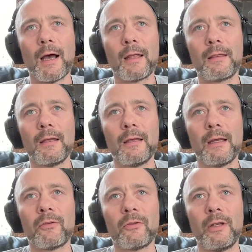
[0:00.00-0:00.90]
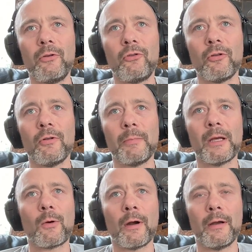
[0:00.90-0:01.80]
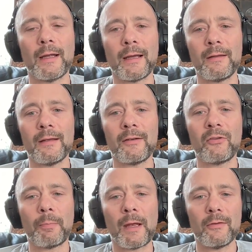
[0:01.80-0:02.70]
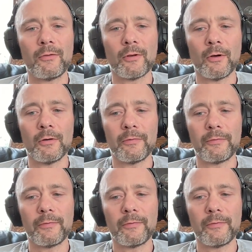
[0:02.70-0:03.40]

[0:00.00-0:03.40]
I think you shouldn't be acquiring that at the expense of